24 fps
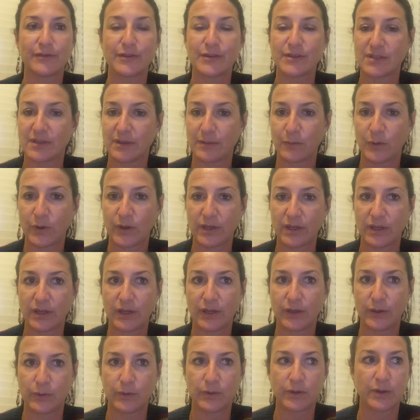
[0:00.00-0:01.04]
for someone
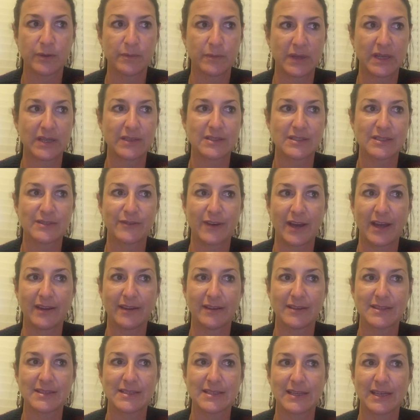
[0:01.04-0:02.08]
who commits
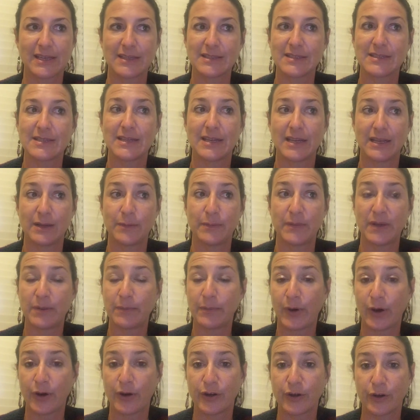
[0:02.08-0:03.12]
violence against an
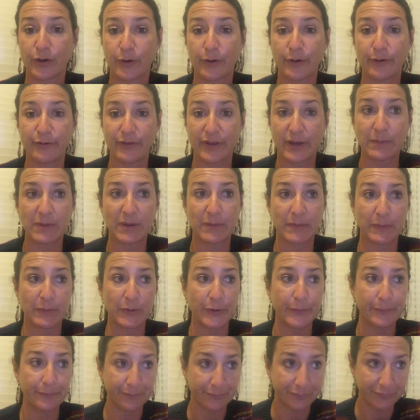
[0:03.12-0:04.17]
intimate partner or family
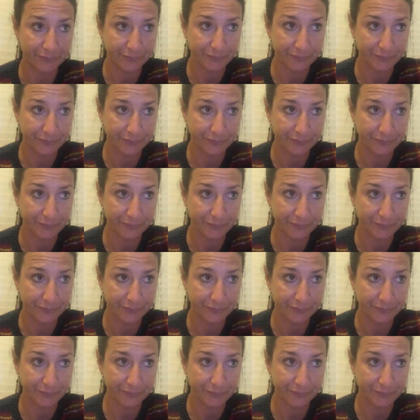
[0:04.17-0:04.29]
member.